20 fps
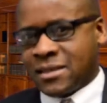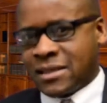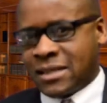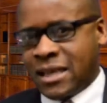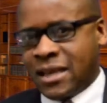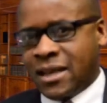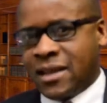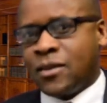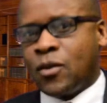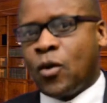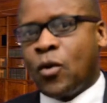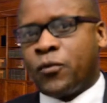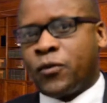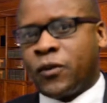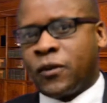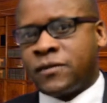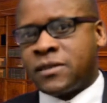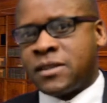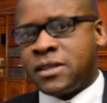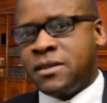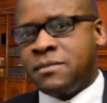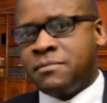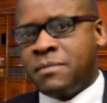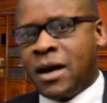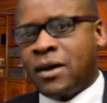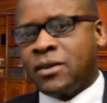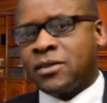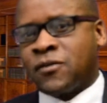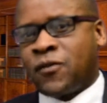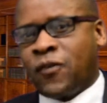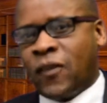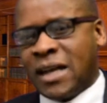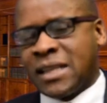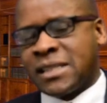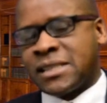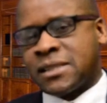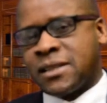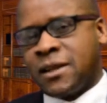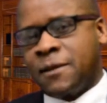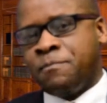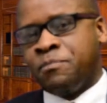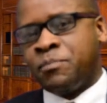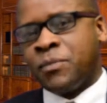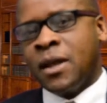10 or 15 miles faster,